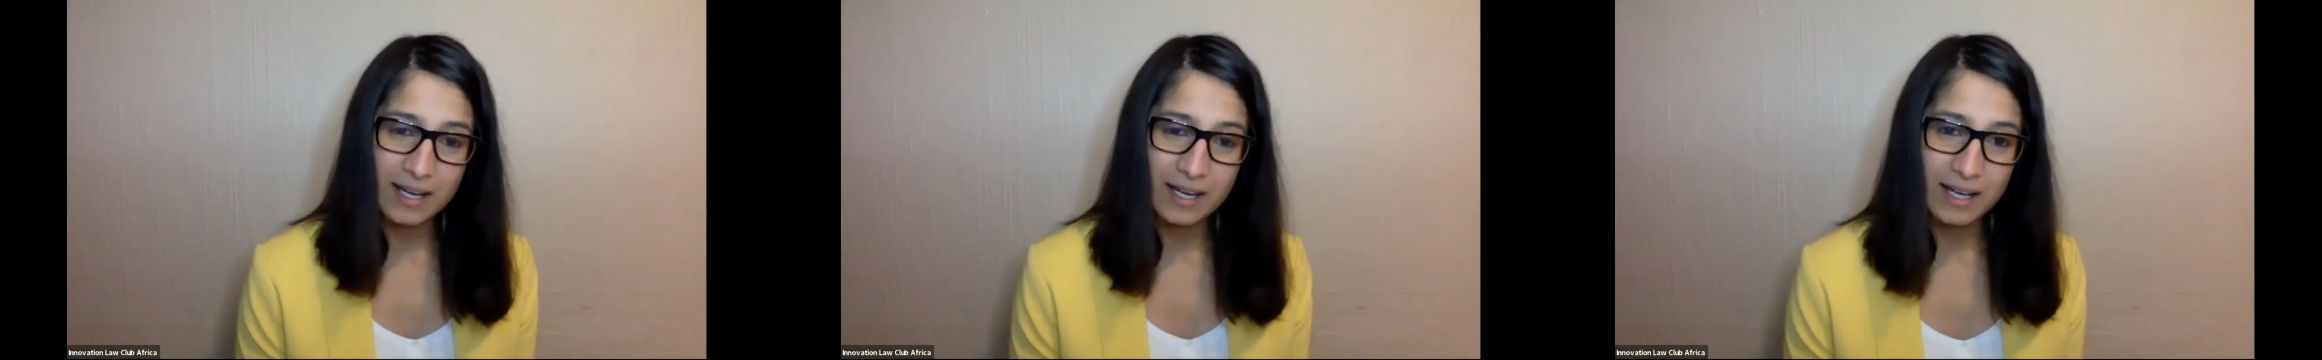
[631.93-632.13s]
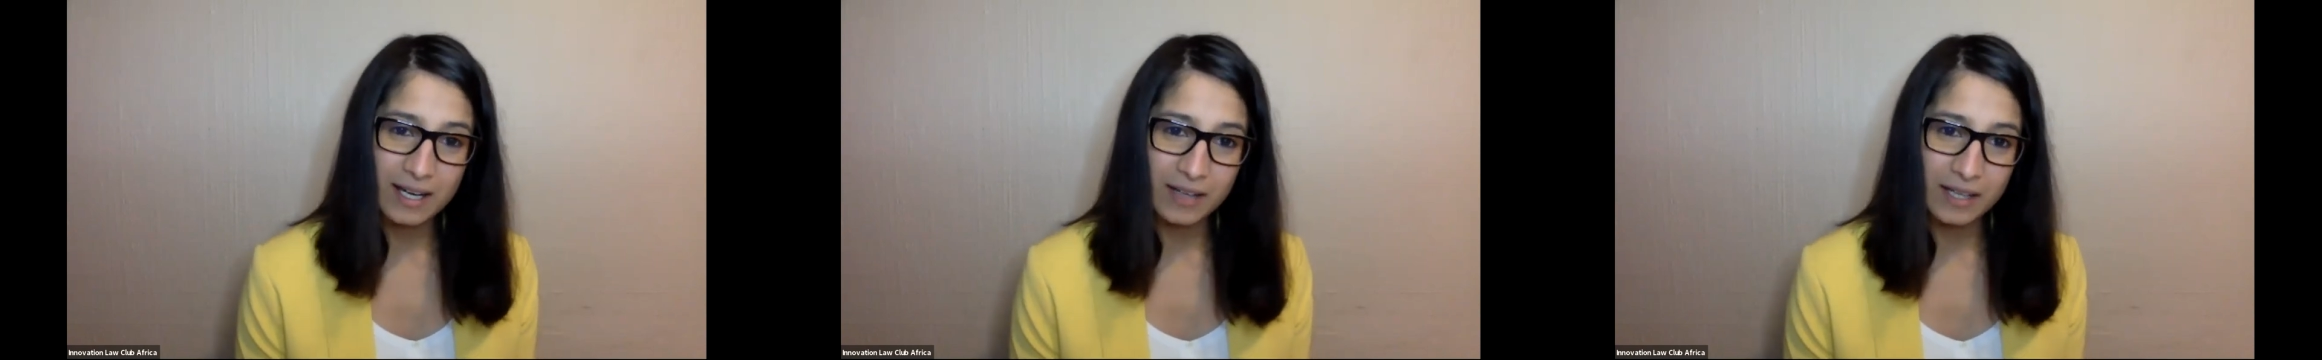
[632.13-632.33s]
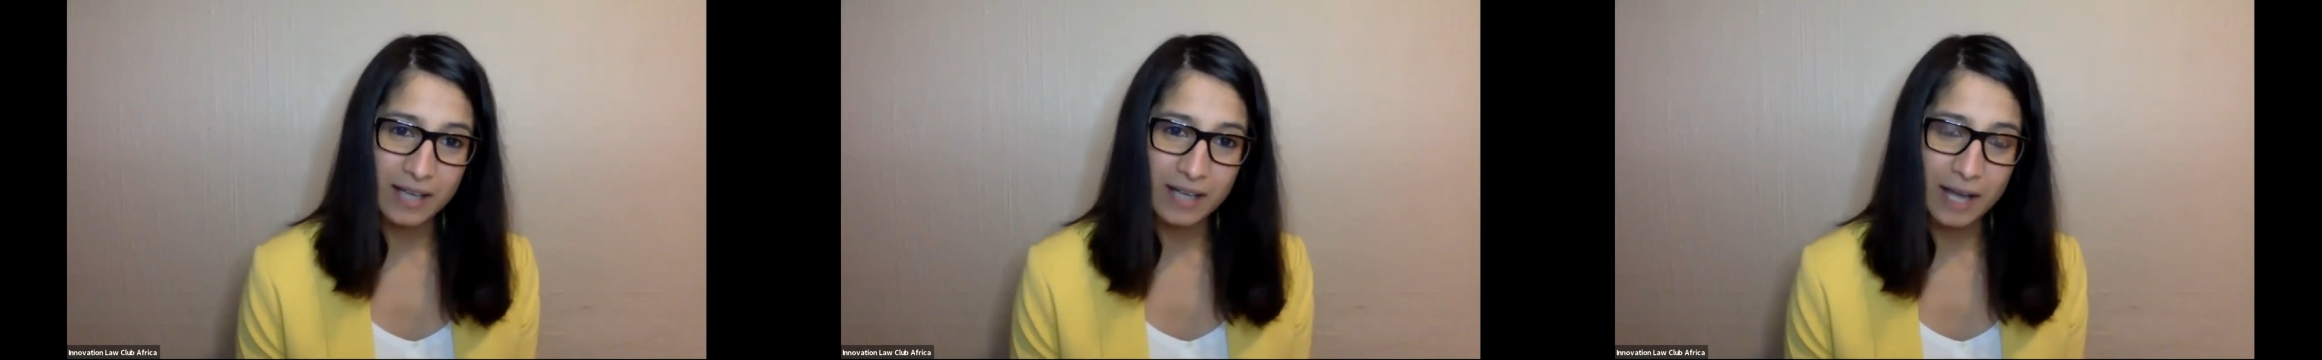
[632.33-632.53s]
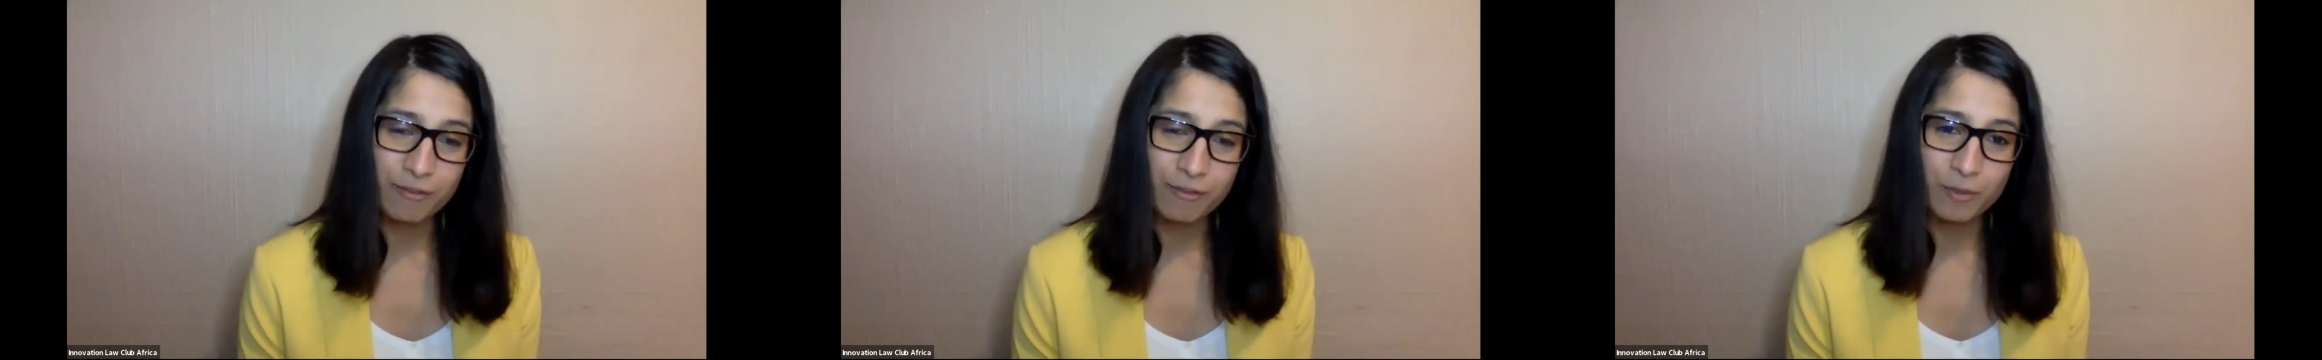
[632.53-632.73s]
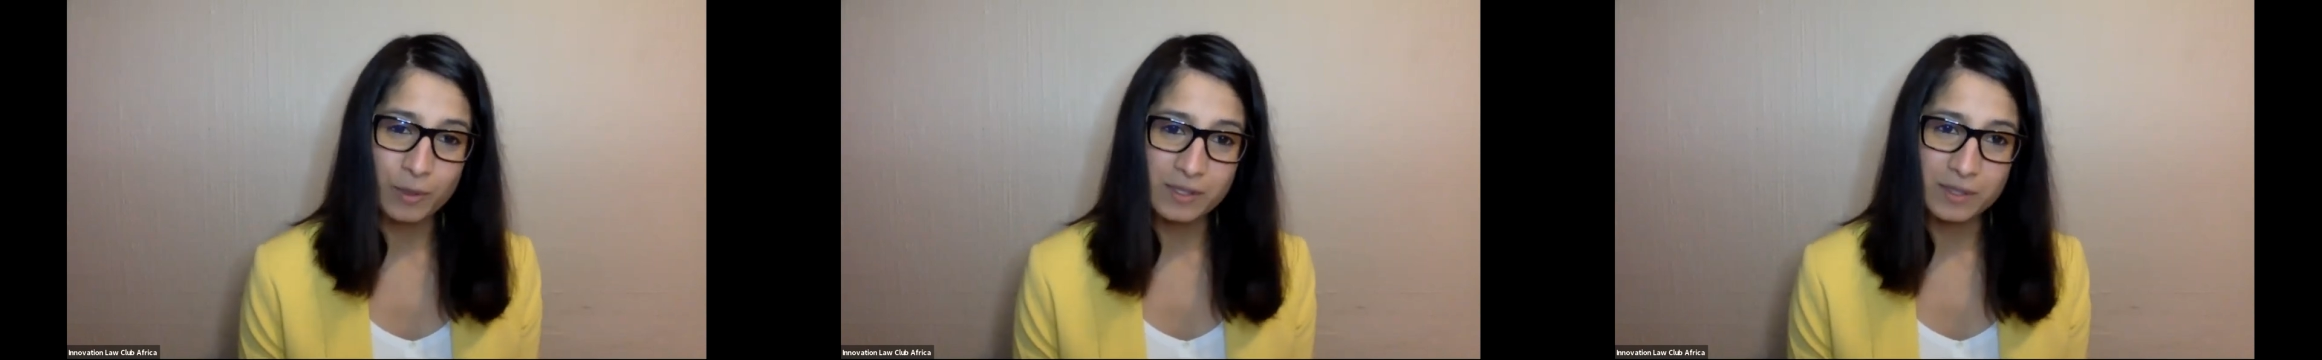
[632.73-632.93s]
That kind
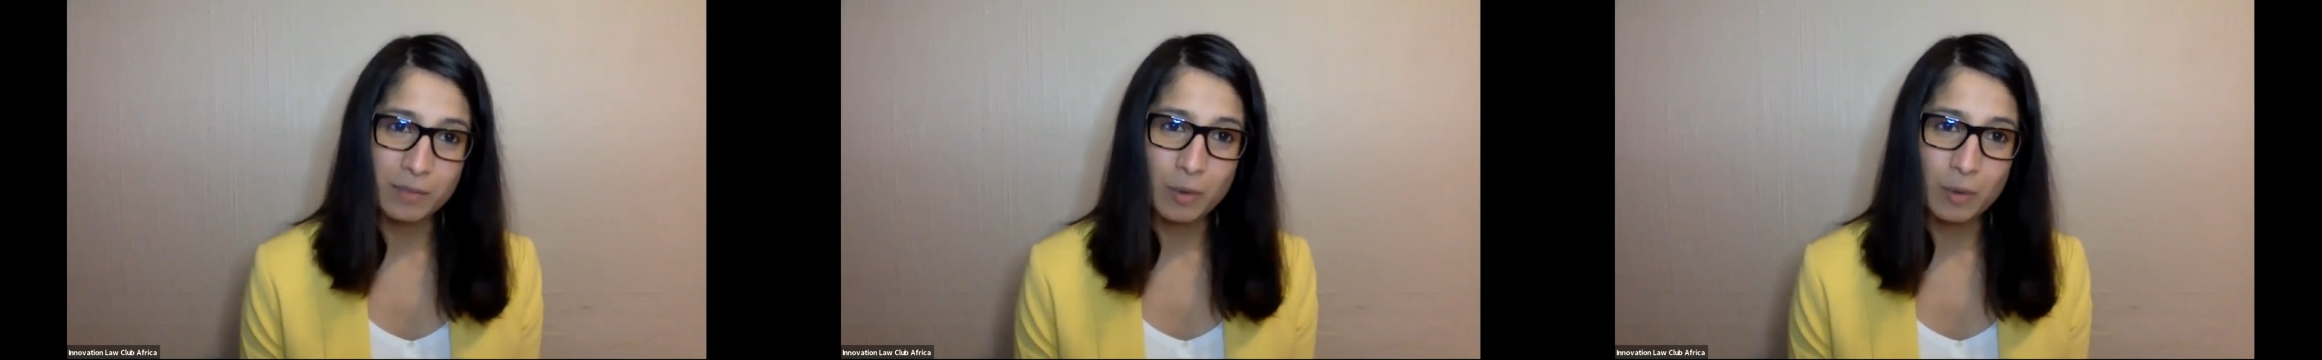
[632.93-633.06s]
of was the